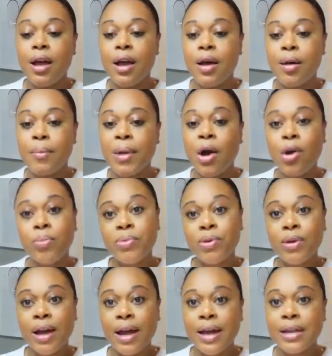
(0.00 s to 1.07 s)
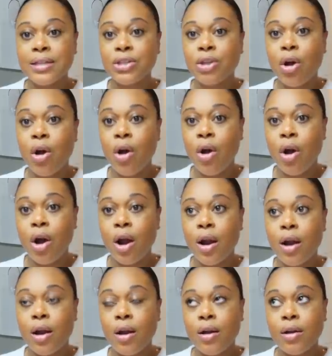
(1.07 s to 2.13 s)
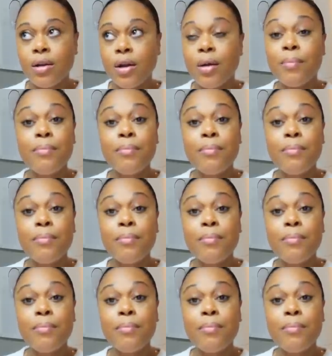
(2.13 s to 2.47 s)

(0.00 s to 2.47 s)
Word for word: Um, I hope you guys are